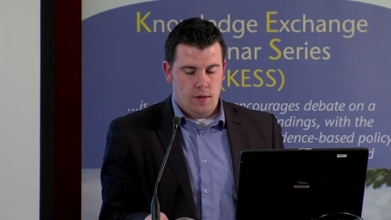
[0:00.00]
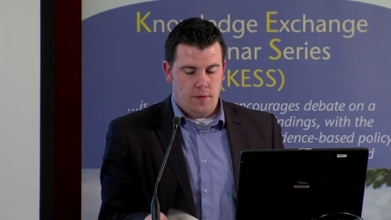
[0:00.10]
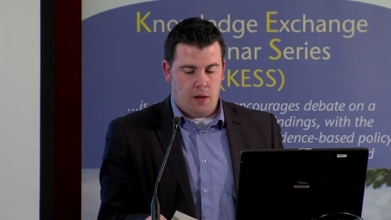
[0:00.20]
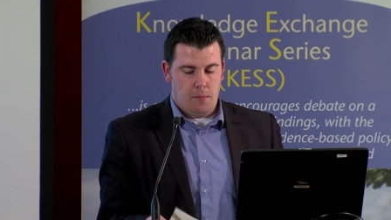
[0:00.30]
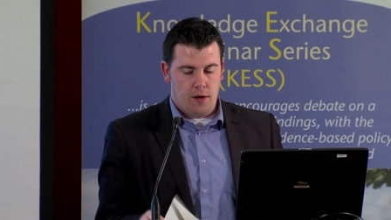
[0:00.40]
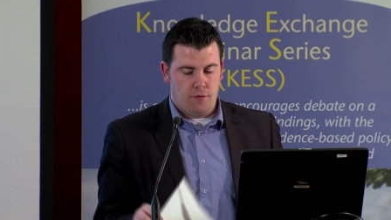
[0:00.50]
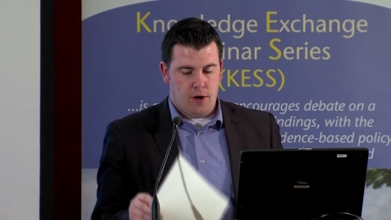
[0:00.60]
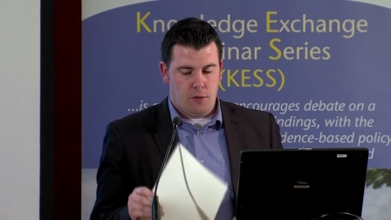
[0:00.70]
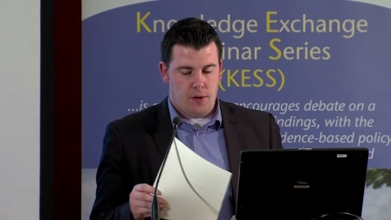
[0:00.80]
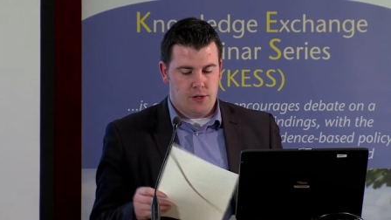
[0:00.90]
The Committee for
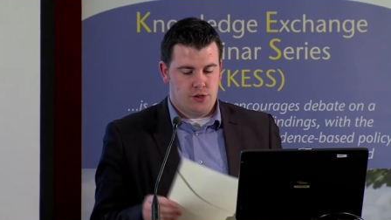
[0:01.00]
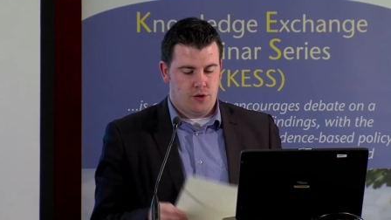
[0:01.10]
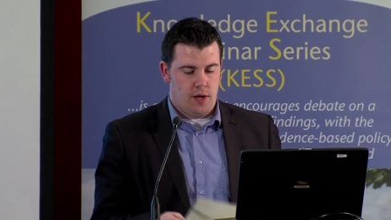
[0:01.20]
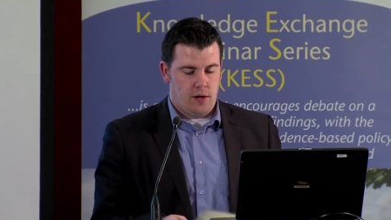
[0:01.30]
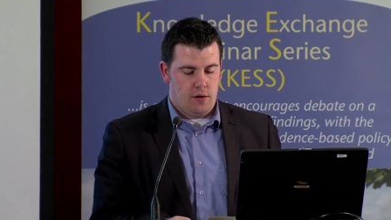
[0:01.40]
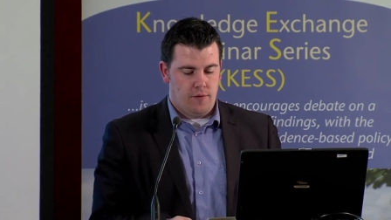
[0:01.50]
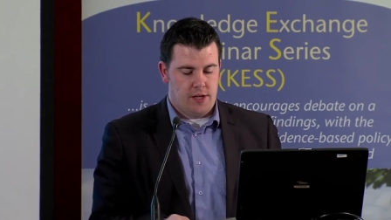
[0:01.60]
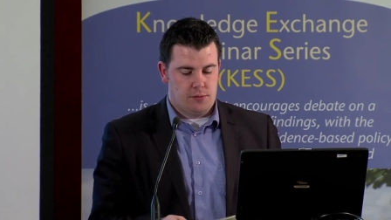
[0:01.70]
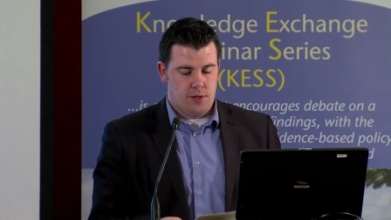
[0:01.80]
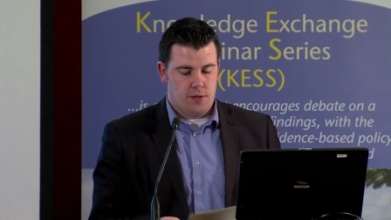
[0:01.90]
Enterprise, Trade and
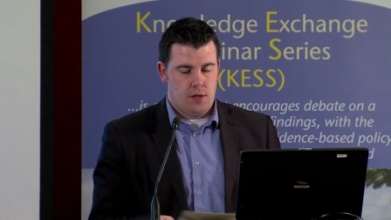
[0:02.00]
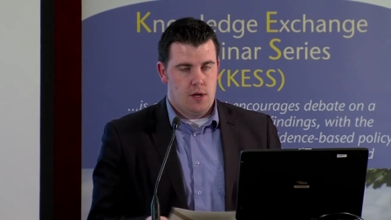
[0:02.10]
Investment